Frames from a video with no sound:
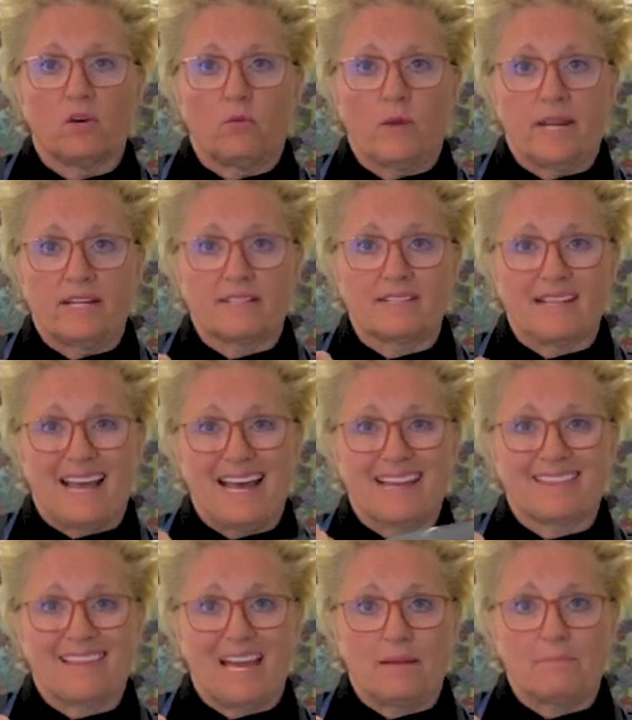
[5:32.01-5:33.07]
when it's
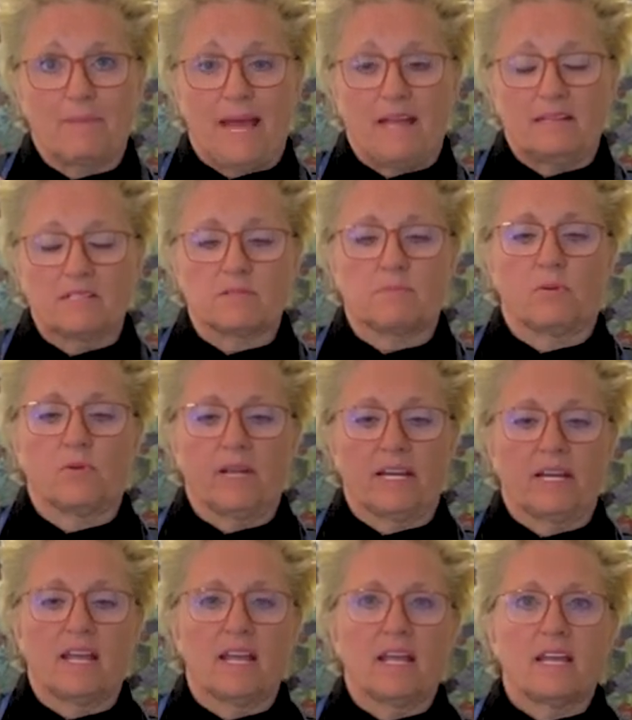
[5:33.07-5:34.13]
at that balance point.